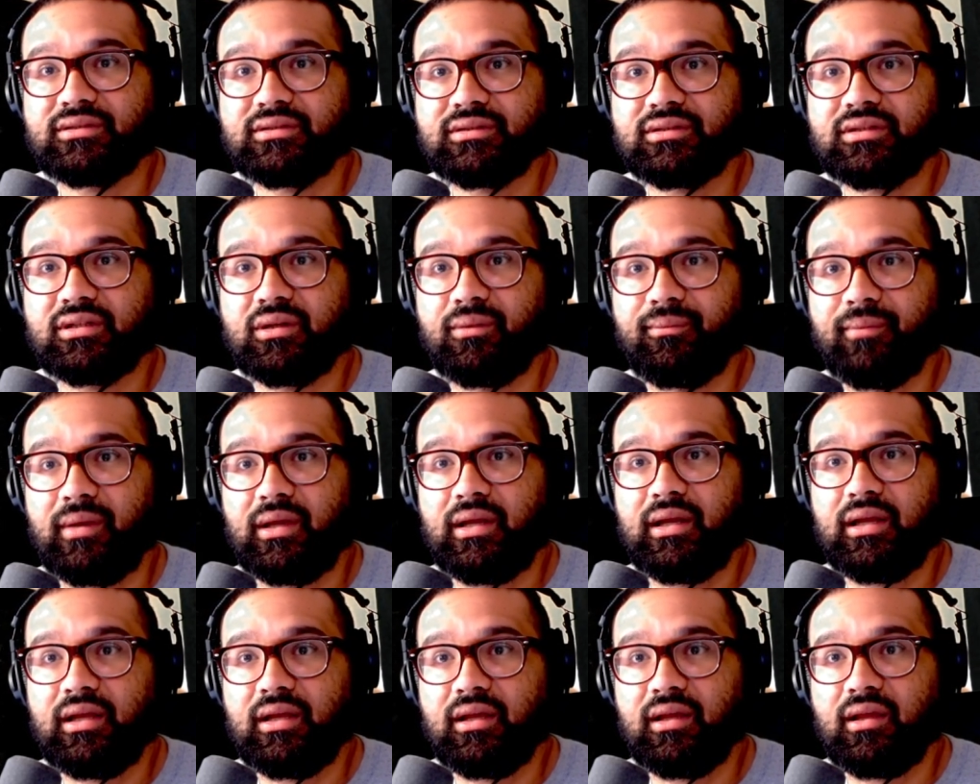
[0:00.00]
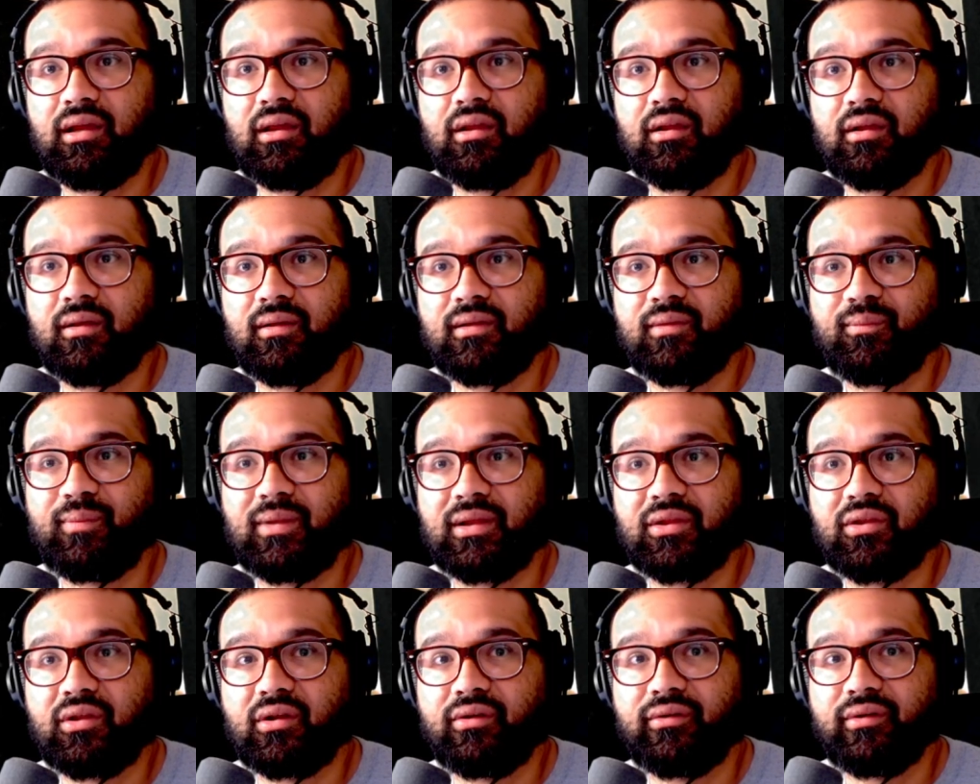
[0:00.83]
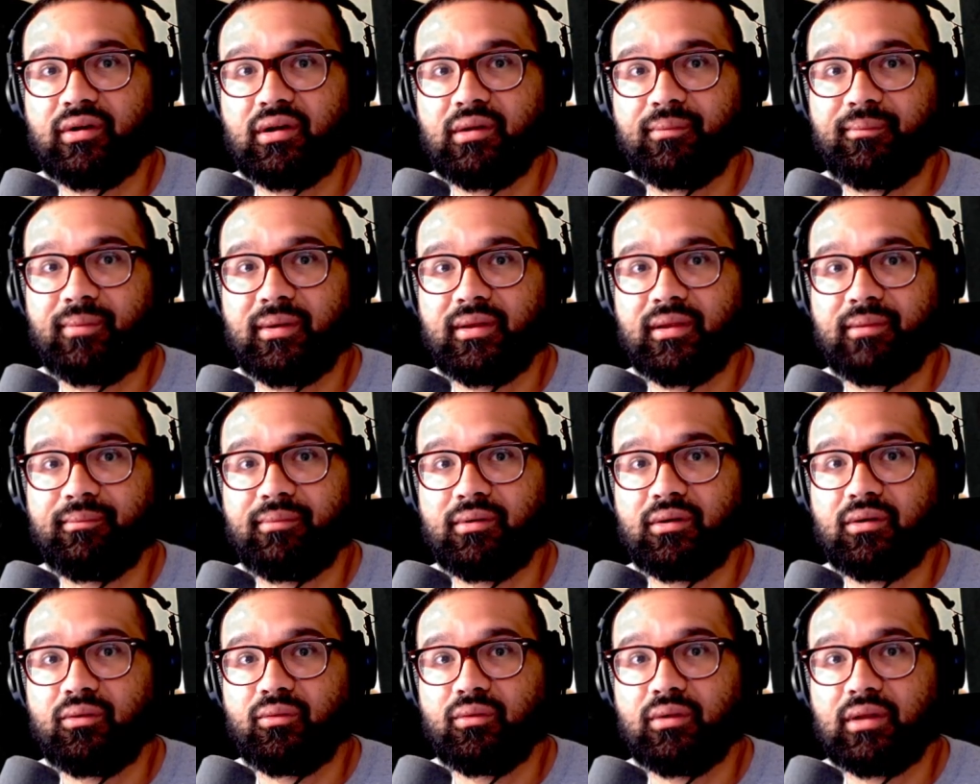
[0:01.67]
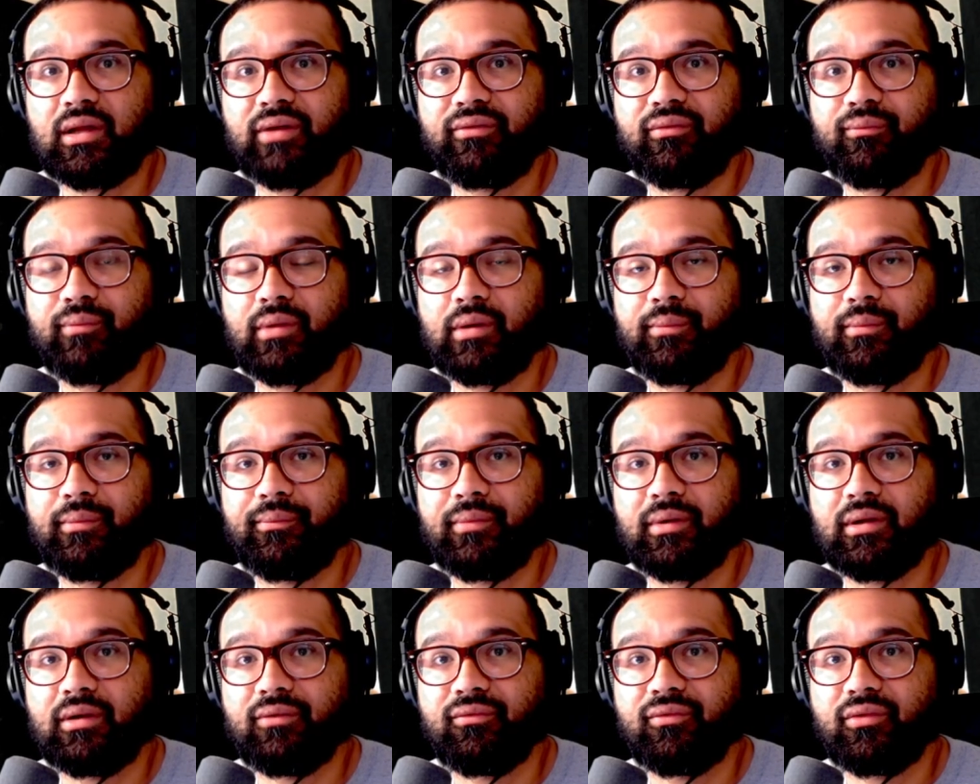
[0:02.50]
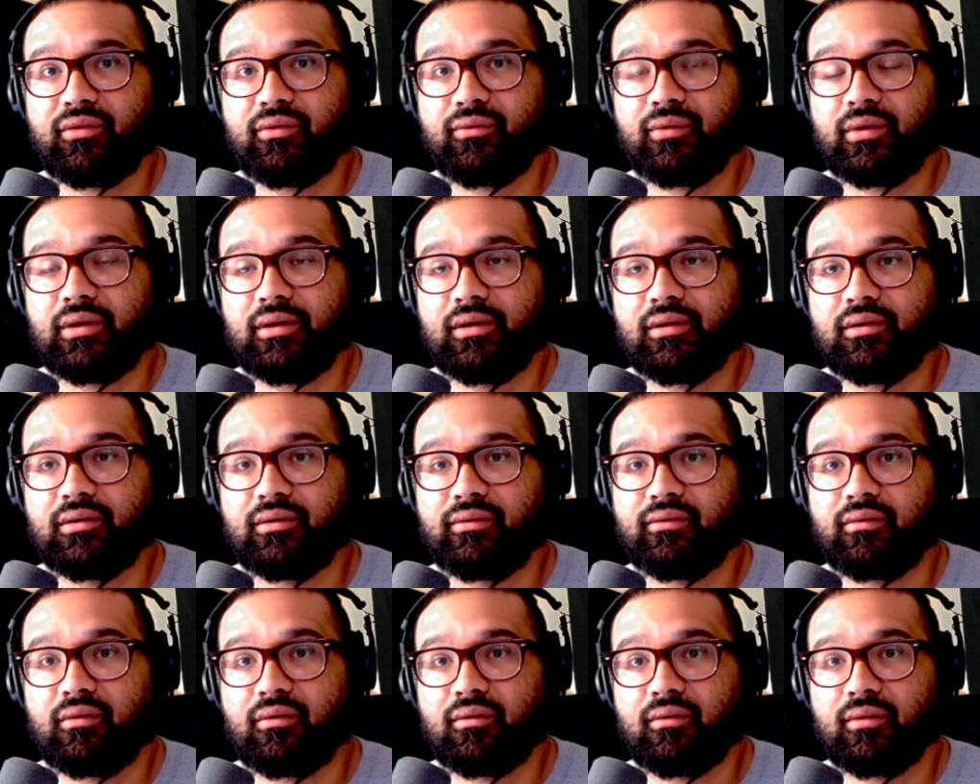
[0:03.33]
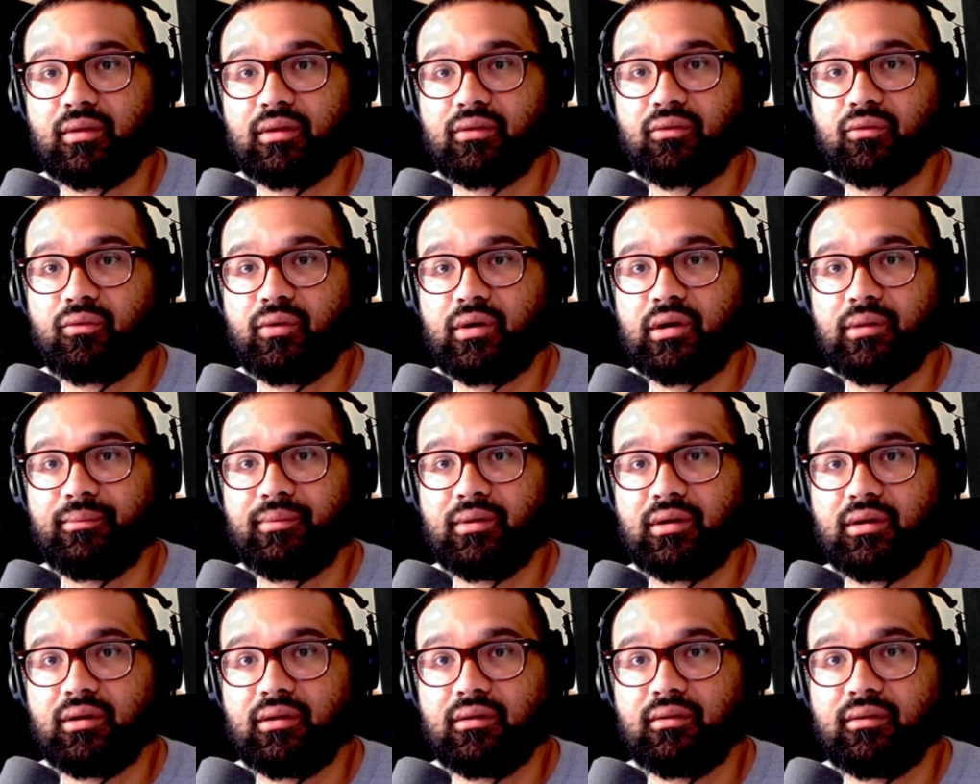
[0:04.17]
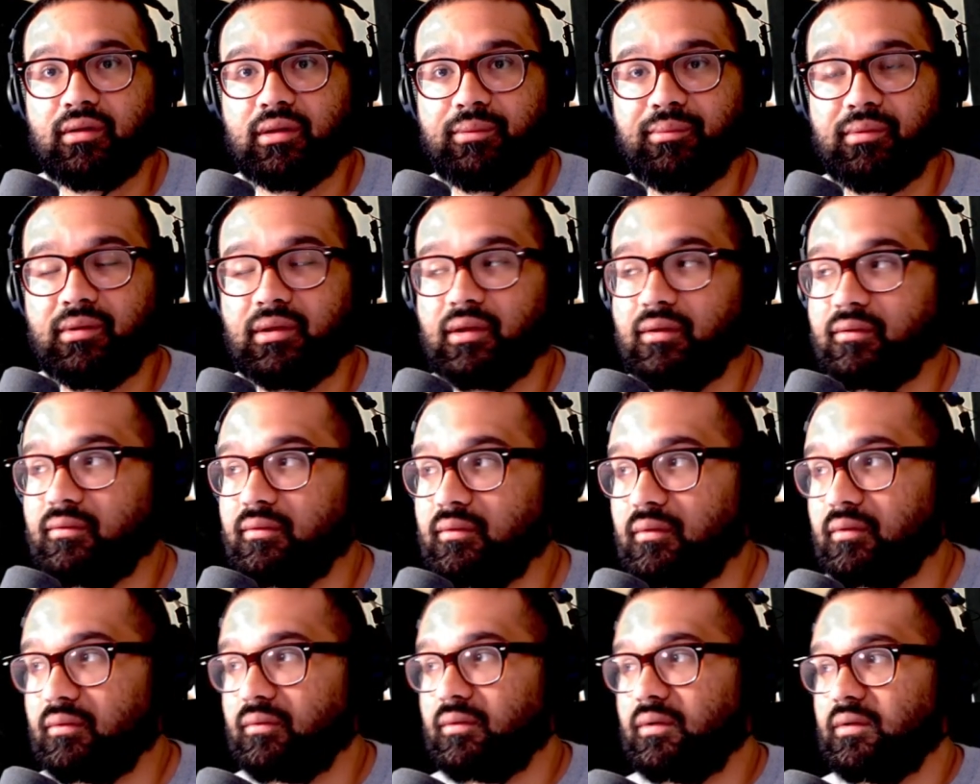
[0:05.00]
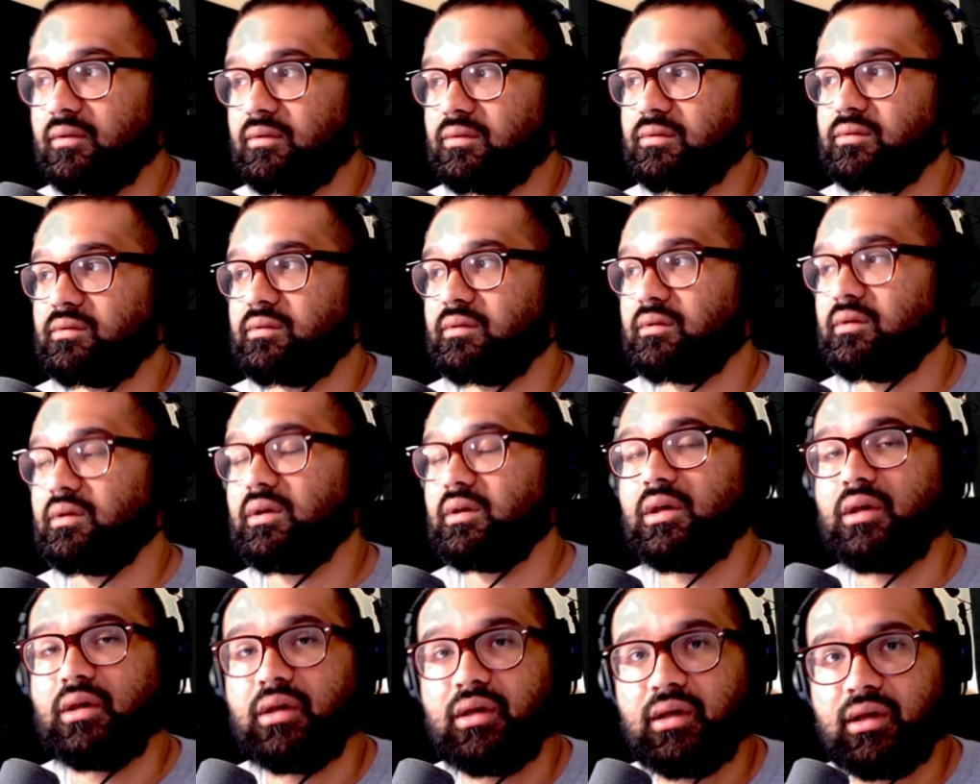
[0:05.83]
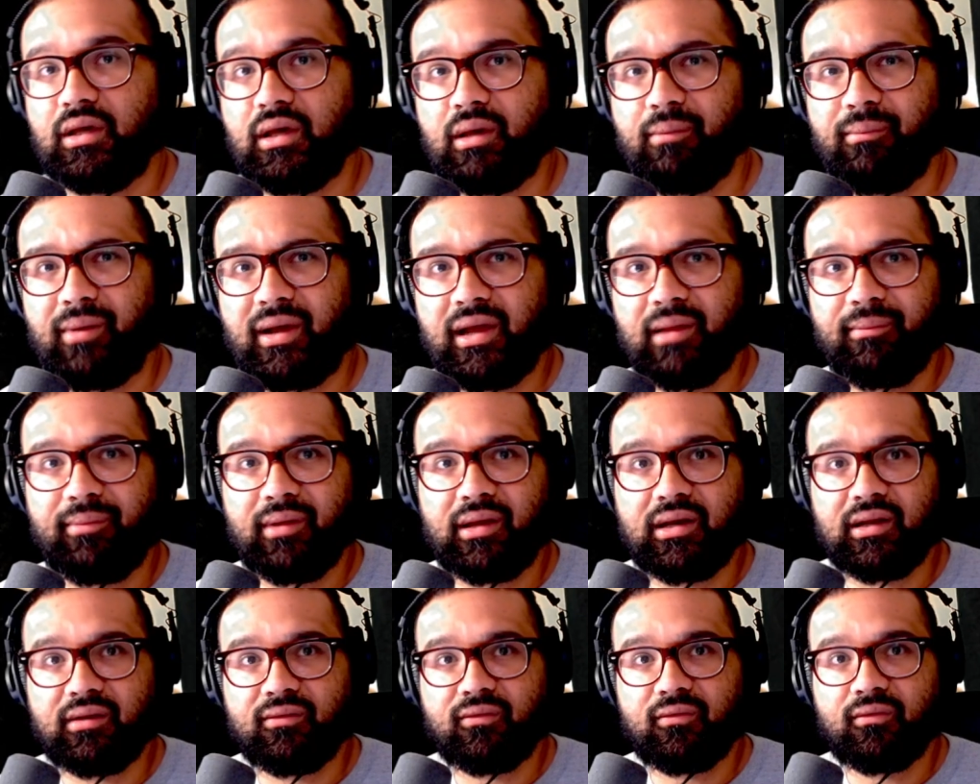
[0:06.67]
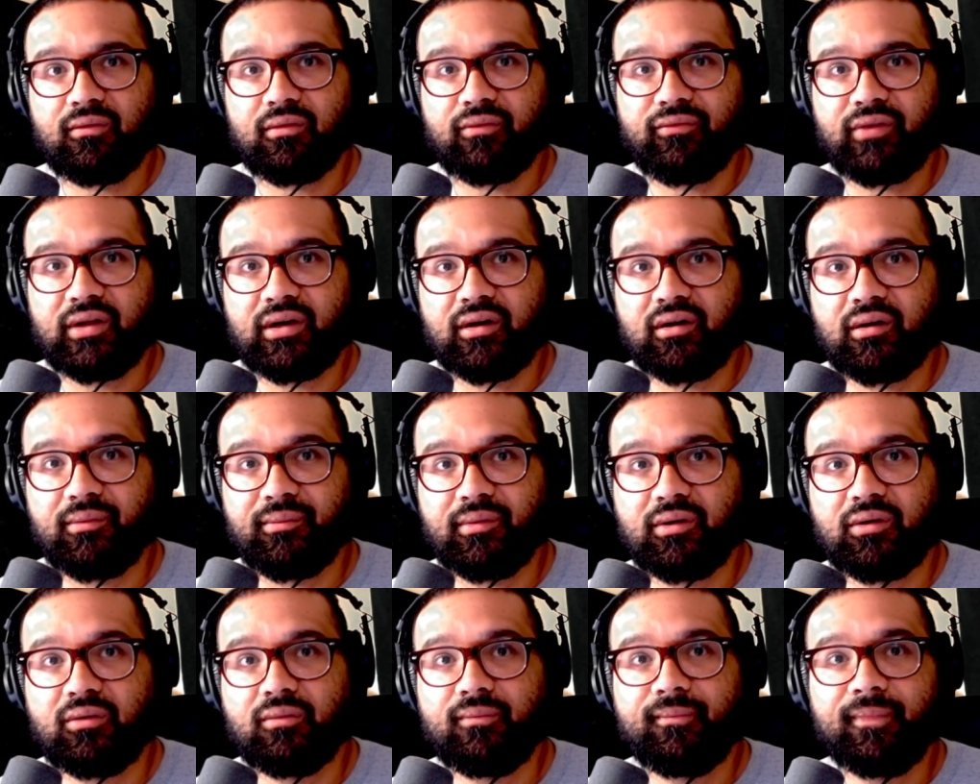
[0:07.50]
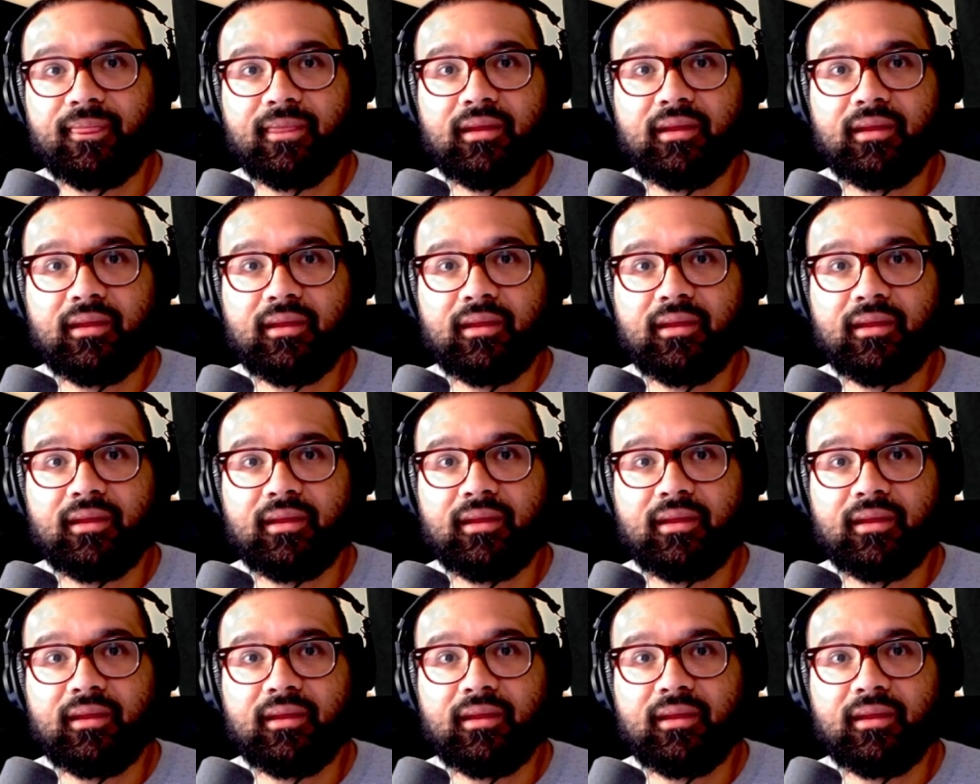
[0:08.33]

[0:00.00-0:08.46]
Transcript: So meaning each hit spot generated by the bow will have a minimum hit of 3. So that's quite a big DPS increase, in my opinion, to the Venator bow.